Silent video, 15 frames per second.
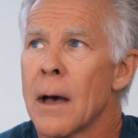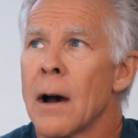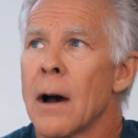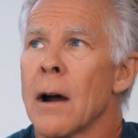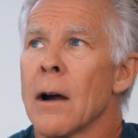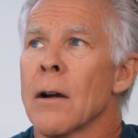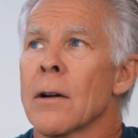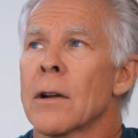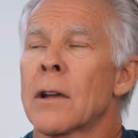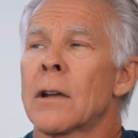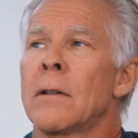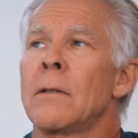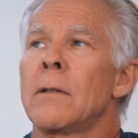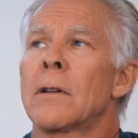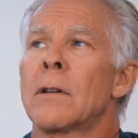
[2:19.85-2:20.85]
are
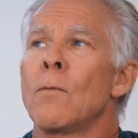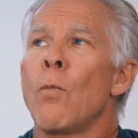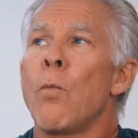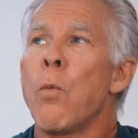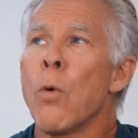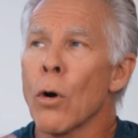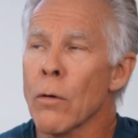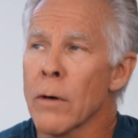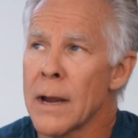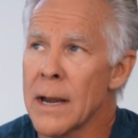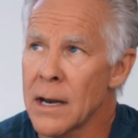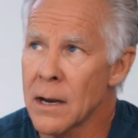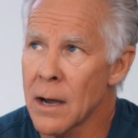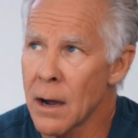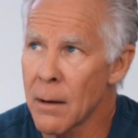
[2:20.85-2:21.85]

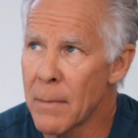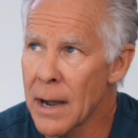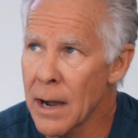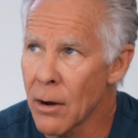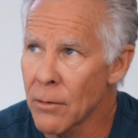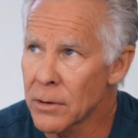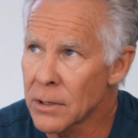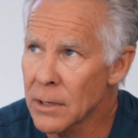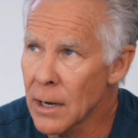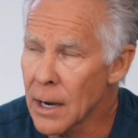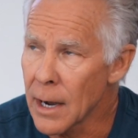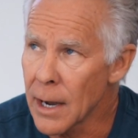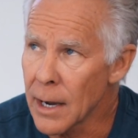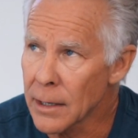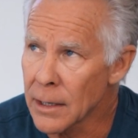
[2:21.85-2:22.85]
worried
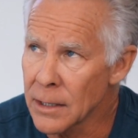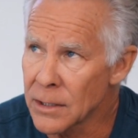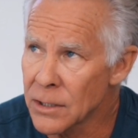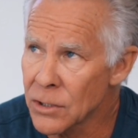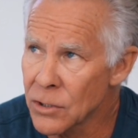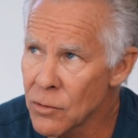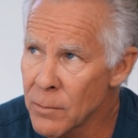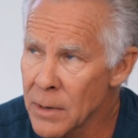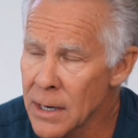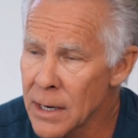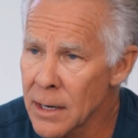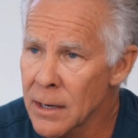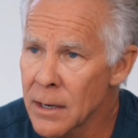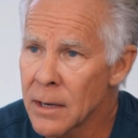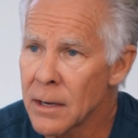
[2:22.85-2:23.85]
about
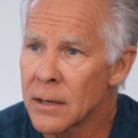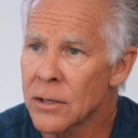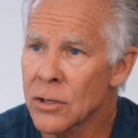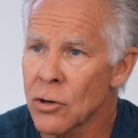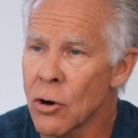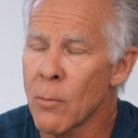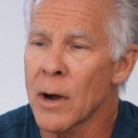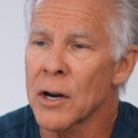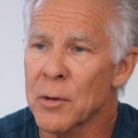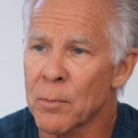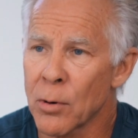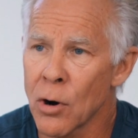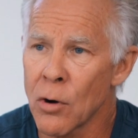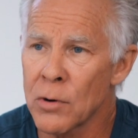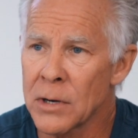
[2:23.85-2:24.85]
consuming so
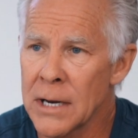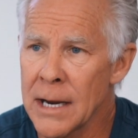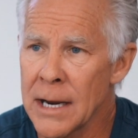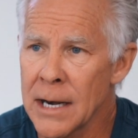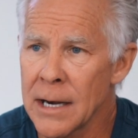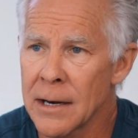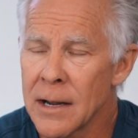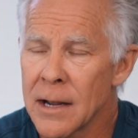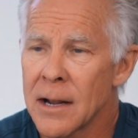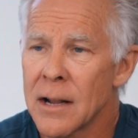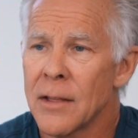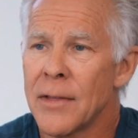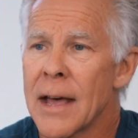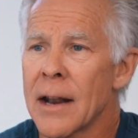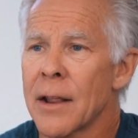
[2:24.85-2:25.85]
much protein
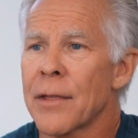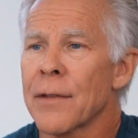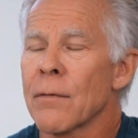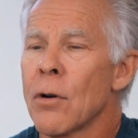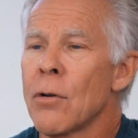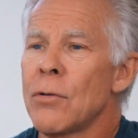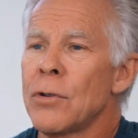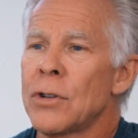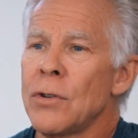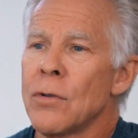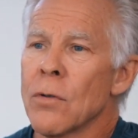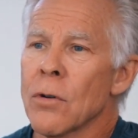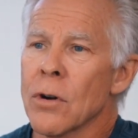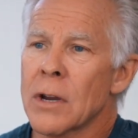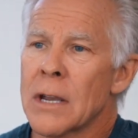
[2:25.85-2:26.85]
that it throws
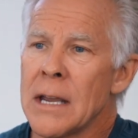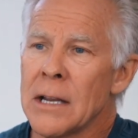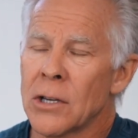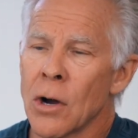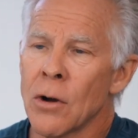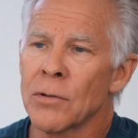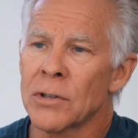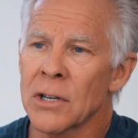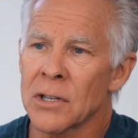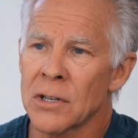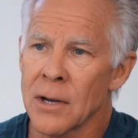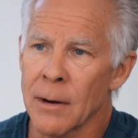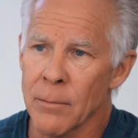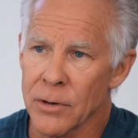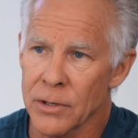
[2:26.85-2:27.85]
your ketosis
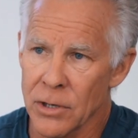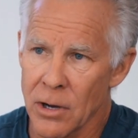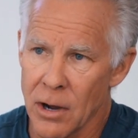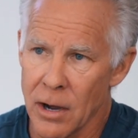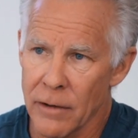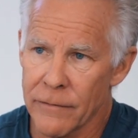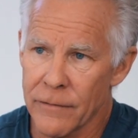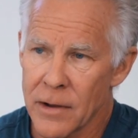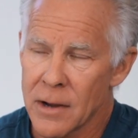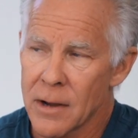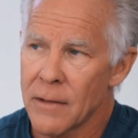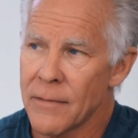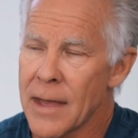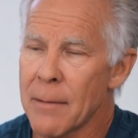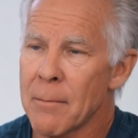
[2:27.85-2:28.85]
numbers off,
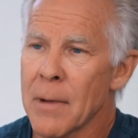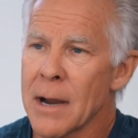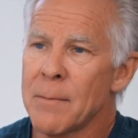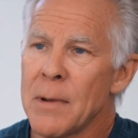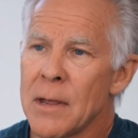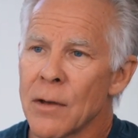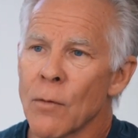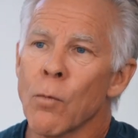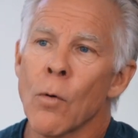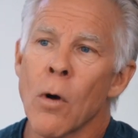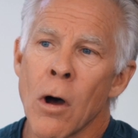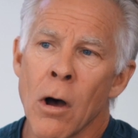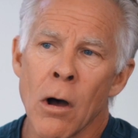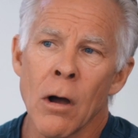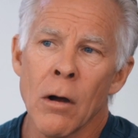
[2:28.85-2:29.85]
that might be the
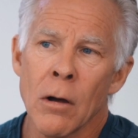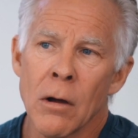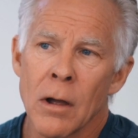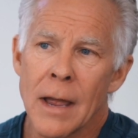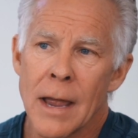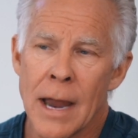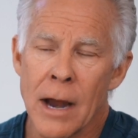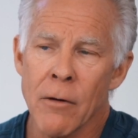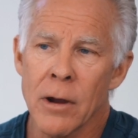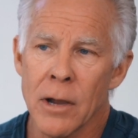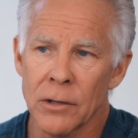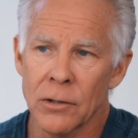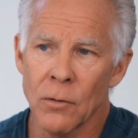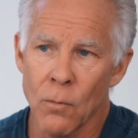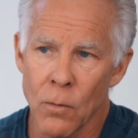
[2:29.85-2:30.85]
wrong
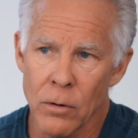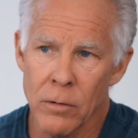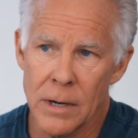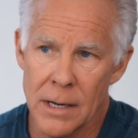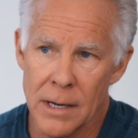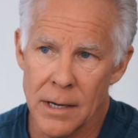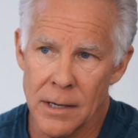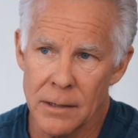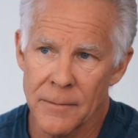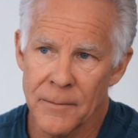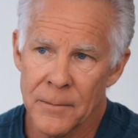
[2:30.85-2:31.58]
area to worry in.